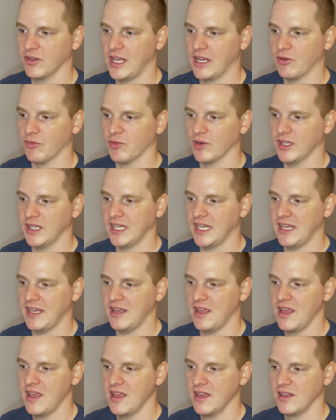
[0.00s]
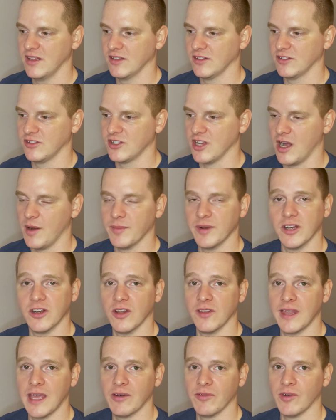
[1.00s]
like really dominant
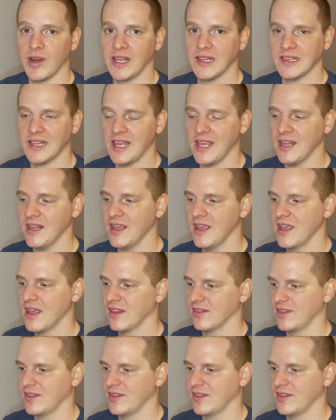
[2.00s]
on that right leg?